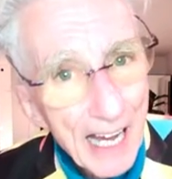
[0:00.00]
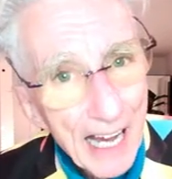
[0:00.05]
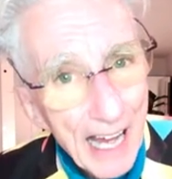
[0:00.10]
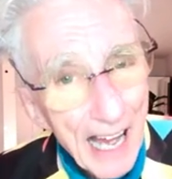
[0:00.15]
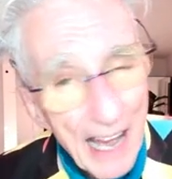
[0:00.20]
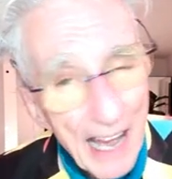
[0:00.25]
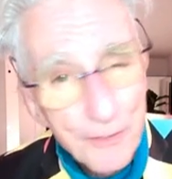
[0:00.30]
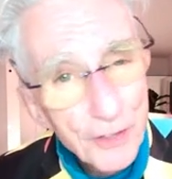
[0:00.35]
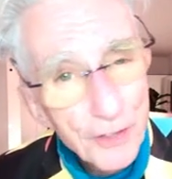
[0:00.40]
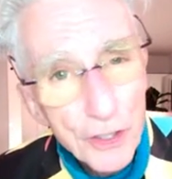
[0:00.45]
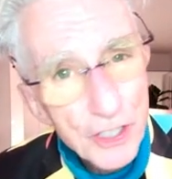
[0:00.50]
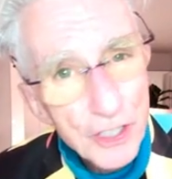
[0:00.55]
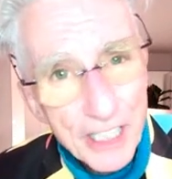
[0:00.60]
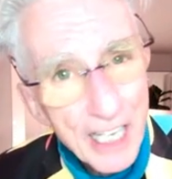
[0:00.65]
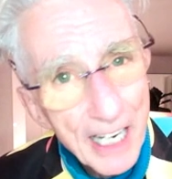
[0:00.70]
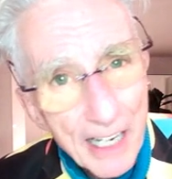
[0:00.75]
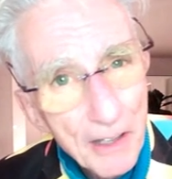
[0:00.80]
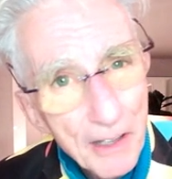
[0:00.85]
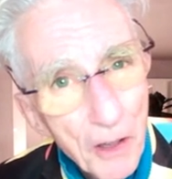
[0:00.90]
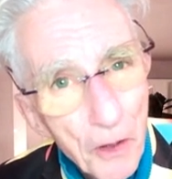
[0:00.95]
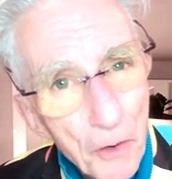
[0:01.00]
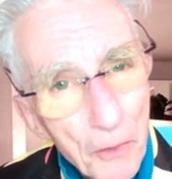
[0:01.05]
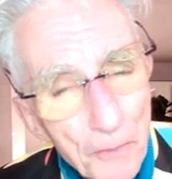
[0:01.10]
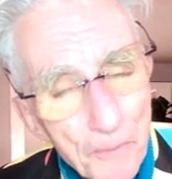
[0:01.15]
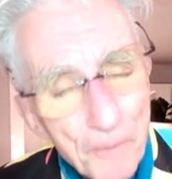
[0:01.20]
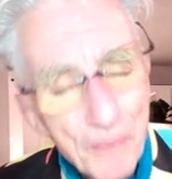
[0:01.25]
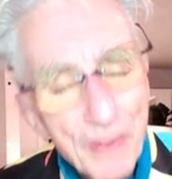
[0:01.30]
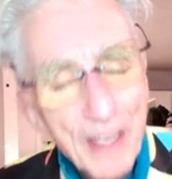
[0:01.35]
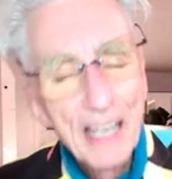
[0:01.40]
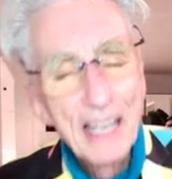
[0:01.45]
after you say hello.
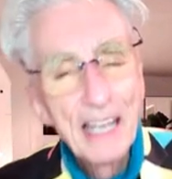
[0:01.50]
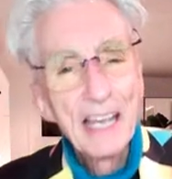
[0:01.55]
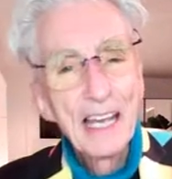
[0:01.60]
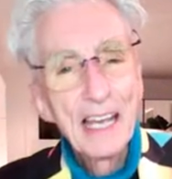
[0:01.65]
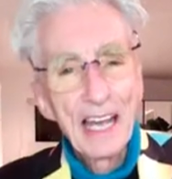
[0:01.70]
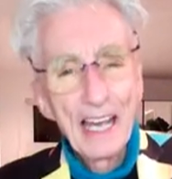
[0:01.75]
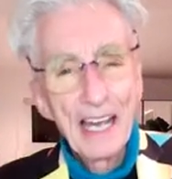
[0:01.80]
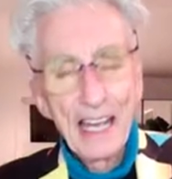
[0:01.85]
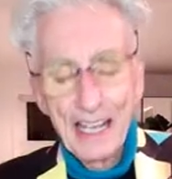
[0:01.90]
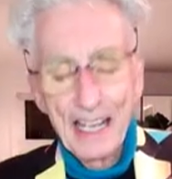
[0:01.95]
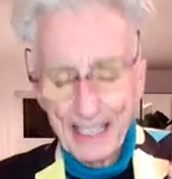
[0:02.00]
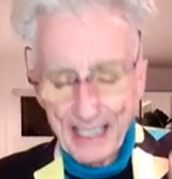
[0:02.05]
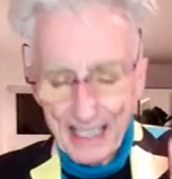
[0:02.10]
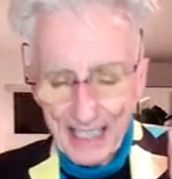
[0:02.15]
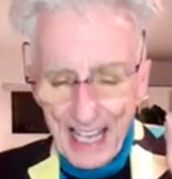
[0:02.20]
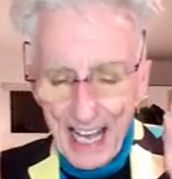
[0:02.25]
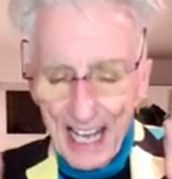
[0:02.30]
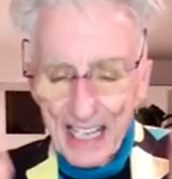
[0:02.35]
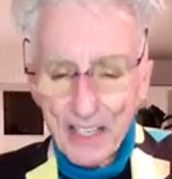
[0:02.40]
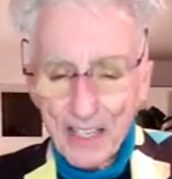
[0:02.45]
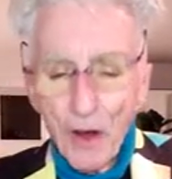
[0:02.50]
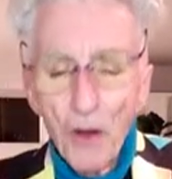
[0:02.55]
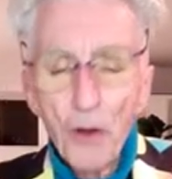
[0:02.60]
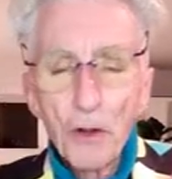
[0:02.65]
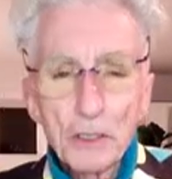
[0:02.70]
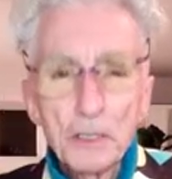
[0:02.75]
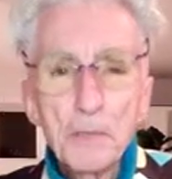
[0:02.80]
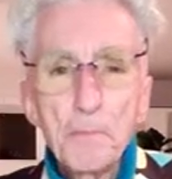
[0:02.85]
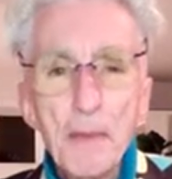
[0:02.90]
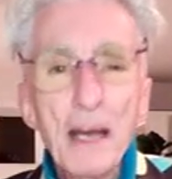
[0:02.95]
And that all
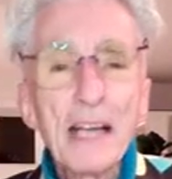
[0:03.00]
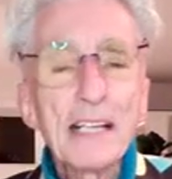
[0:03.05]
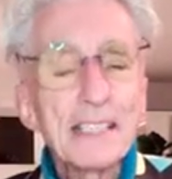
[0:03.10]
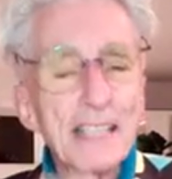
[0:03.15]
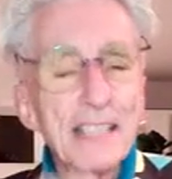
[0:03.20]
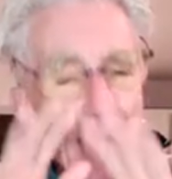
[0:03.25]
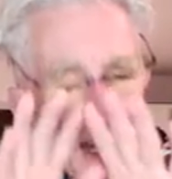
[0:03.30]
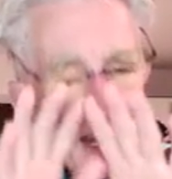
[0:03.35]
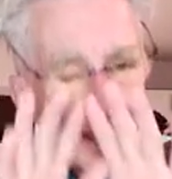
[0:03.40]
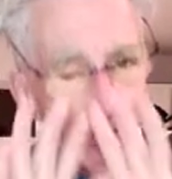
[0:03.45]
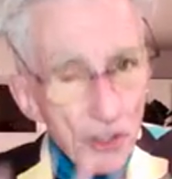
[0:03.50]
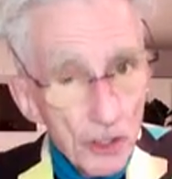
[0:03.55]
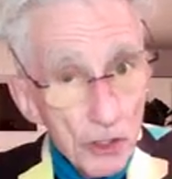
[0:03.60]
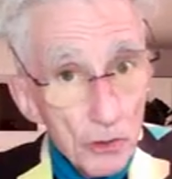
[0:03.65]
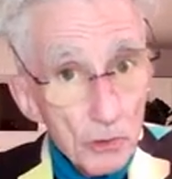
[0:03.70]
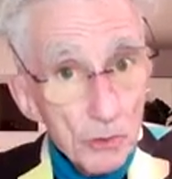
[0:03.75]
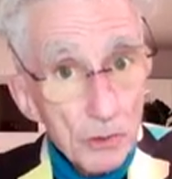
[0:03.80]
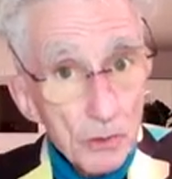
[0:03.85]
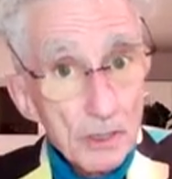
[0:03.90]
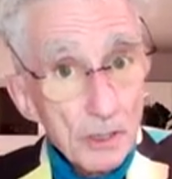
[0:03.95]
depends on you.